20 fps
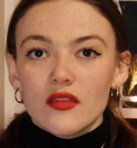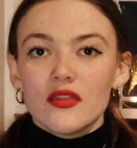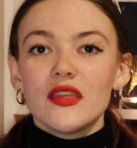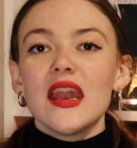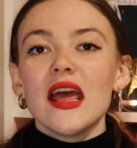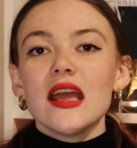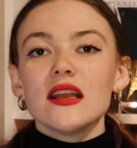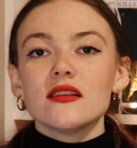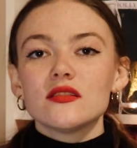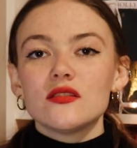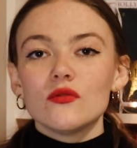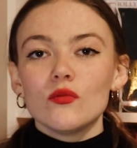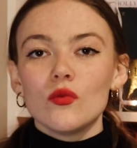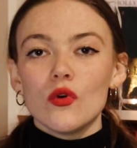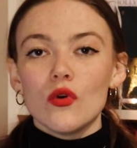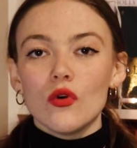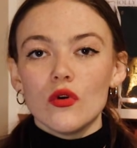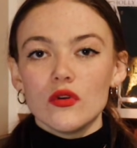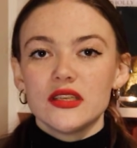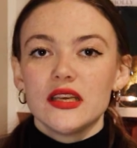The next
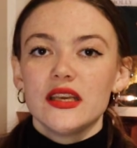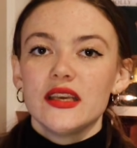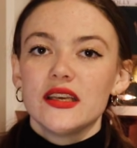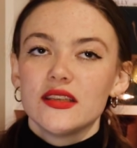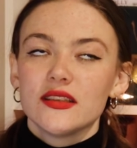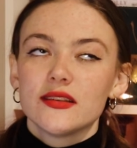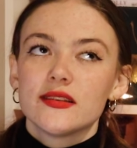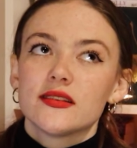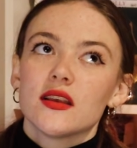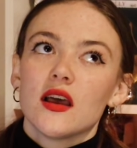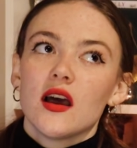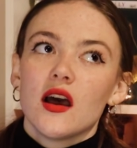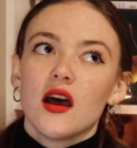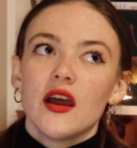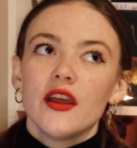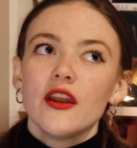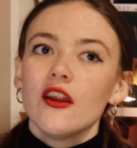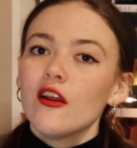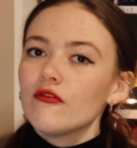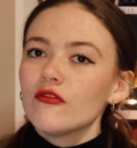award is,
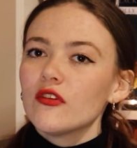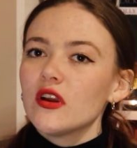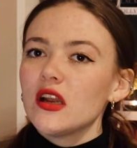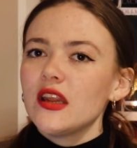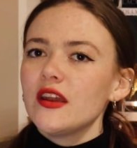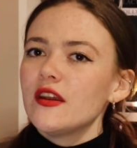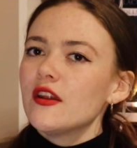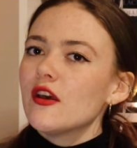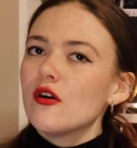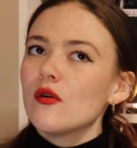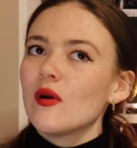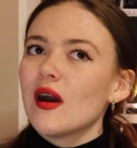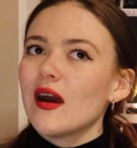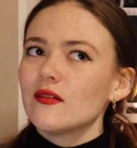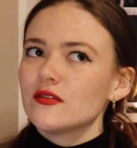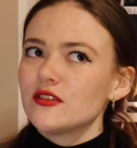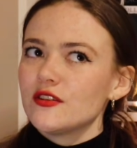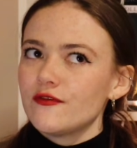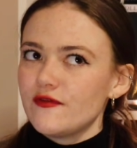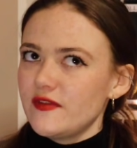I don't really know
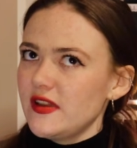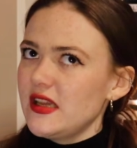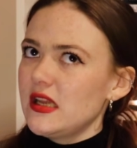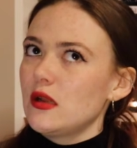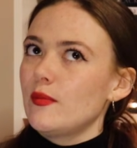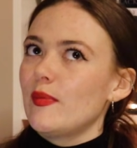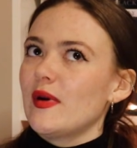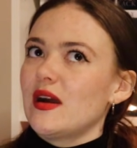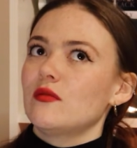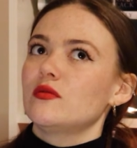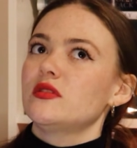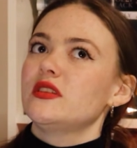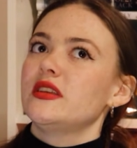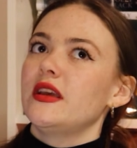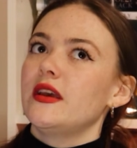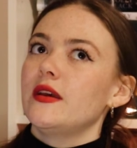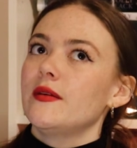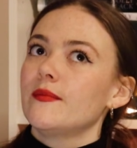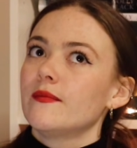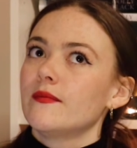how to feel about
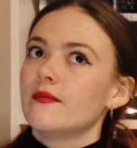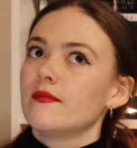it.